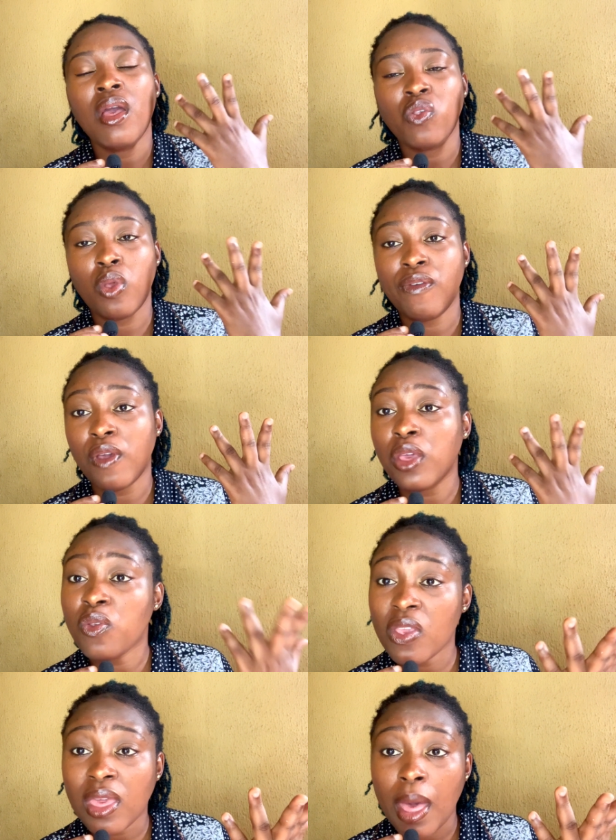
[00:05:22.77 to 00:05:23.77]
so if you are
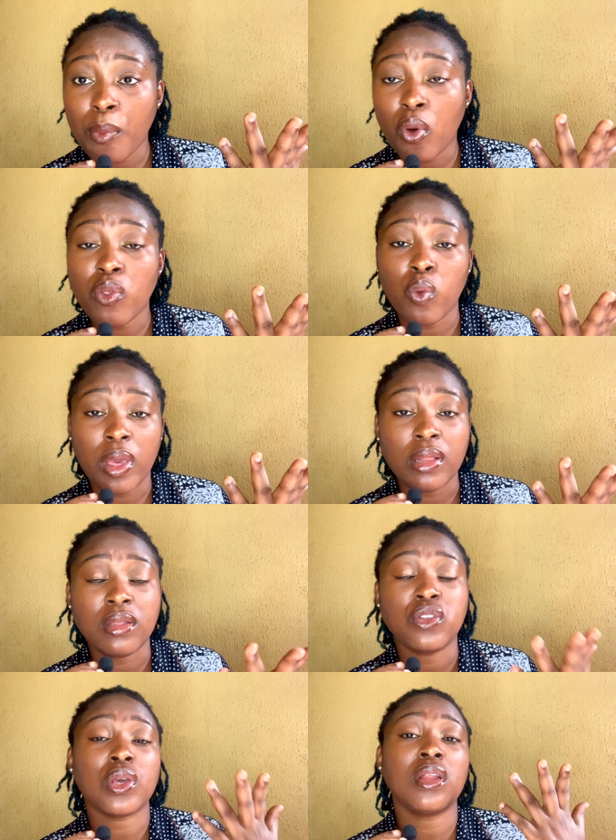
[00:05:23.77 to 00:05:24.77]
using CapCut to
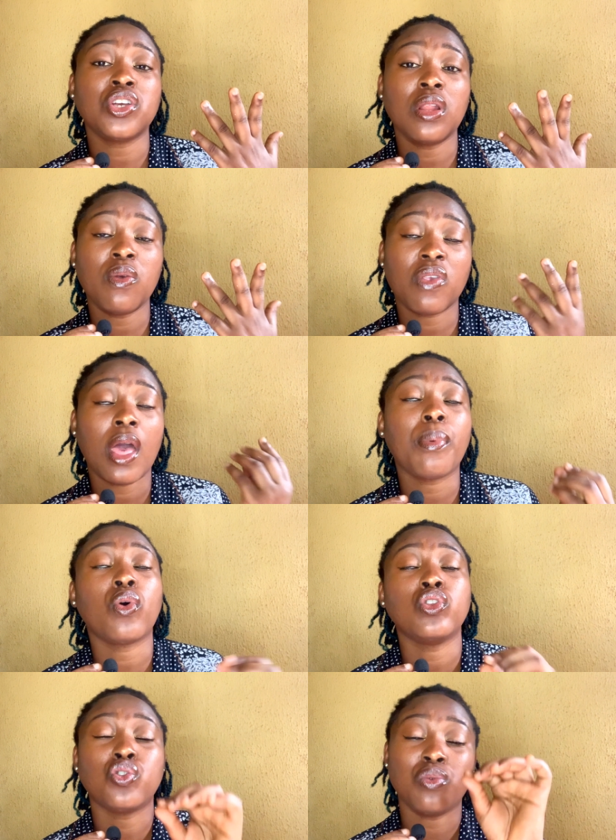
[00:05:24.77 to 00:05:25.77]
edit you can actually use
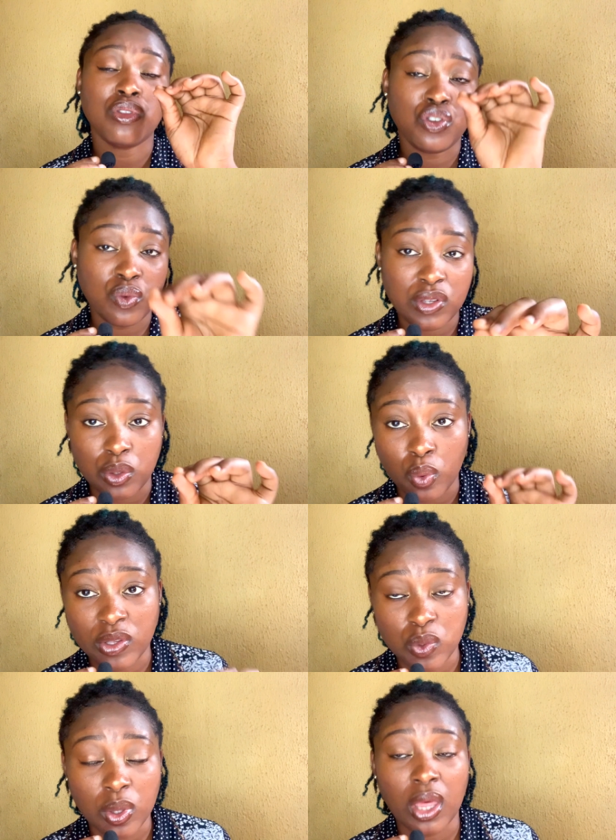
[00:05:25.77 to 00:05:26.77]
CapCut to reduce the
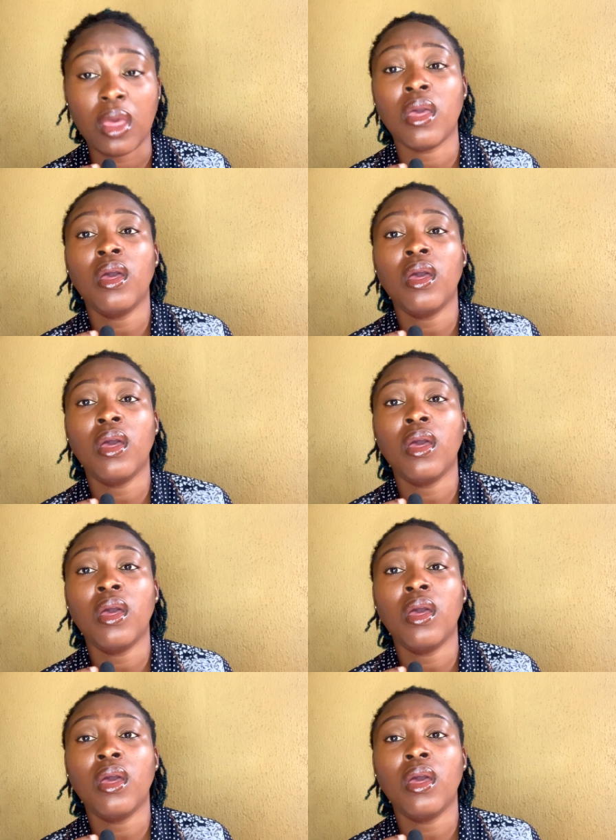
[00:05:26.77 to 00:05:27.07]
noise okay